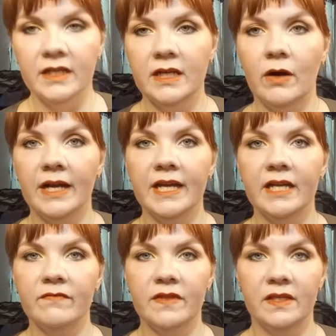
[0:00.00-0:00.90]
Now I
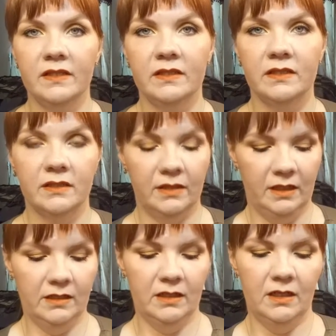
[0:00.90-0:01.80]
have this
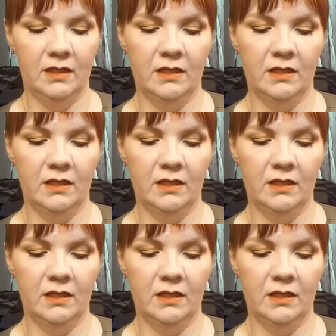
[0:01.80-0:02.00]
in,